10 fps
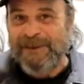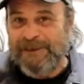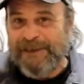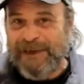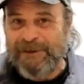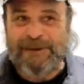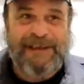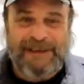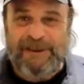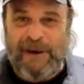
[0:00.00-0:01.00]
When you need one, you
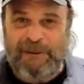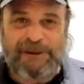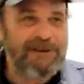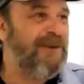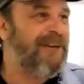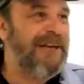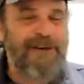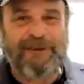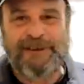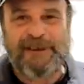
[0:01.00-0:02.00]
got to stop what you're doing, you got
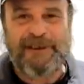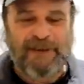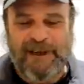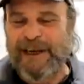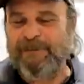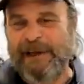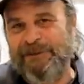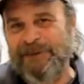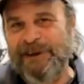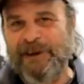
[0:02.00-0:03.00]
to run to the store, you got to pay
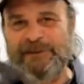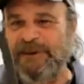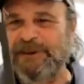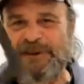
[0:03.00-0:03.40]
$300 for a